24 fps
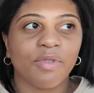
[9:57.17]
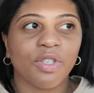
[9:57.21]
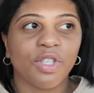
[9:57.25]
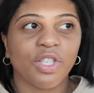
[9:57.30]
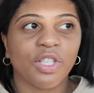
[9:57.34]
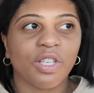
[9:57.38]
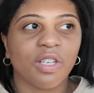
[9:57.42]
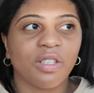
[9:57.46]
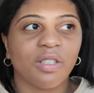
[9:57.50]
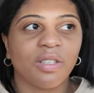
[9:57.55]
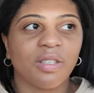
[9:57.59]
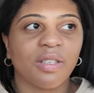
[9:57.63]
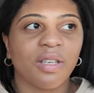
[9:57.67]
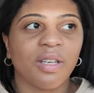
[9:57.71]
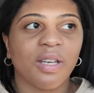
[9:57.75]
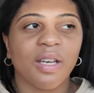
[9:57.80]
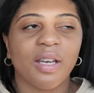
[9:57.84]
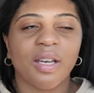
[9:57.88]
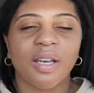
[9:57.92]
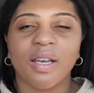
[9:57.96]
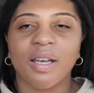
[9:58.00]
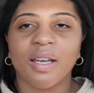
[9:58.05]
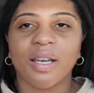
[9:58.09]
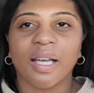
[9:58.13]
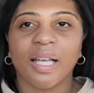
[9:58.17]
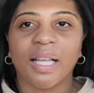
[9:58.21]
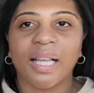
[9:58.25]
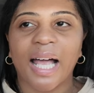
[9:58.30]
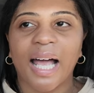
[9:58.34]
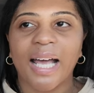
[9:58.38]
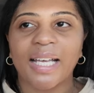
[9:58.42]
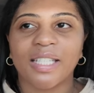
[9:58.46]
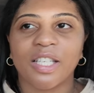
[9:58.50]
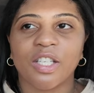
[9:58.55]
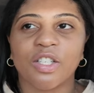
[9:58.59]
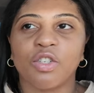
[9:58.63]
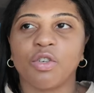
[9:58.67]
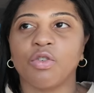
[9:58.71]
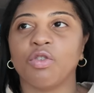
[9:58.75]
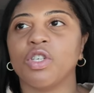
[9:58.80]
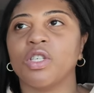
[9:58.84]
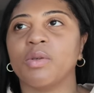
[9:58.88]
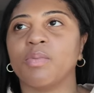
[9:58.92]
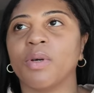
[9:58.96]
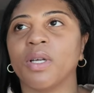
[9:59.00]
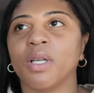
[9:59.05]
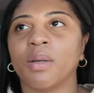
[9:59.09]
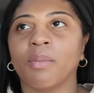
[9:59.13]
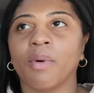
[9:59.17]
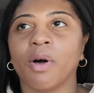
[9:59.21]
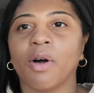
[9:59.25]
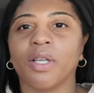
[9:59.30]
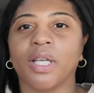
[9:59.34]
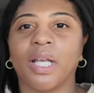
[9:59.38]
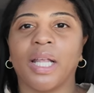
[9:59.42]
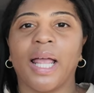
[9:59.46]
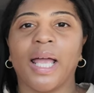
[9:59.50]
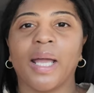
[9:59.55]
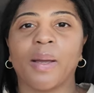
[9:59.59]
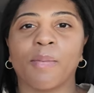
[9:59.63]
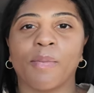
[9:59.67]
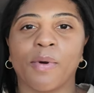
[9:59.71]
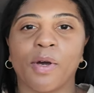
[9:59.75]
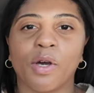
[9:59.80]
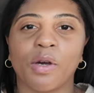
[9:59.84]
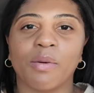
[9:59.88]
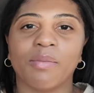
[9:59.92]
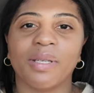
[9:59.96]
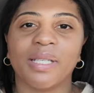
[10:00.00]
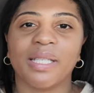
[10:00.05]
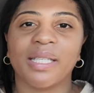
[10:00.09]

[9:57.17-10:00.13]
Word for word: It's just glasses you just put them on and like boom.